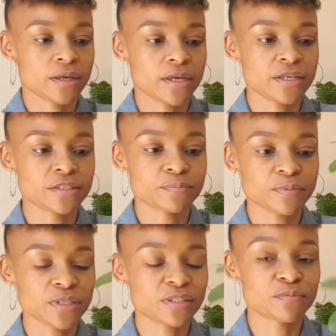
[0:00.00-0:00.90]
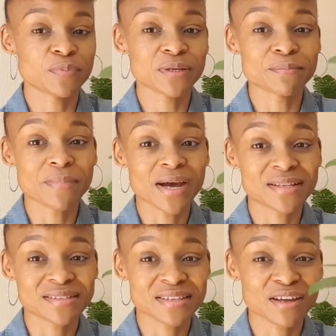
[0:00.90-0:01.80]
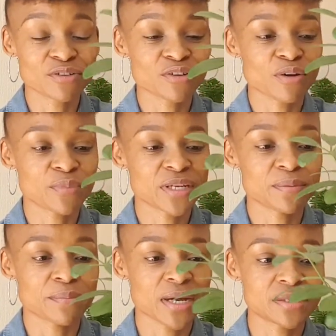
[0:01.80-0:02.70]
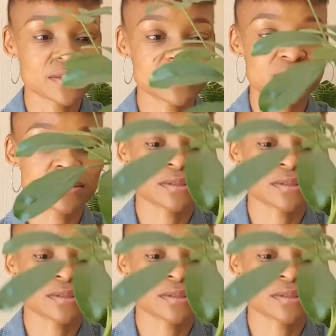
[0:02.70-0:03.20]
It's been months, I don't know how many months,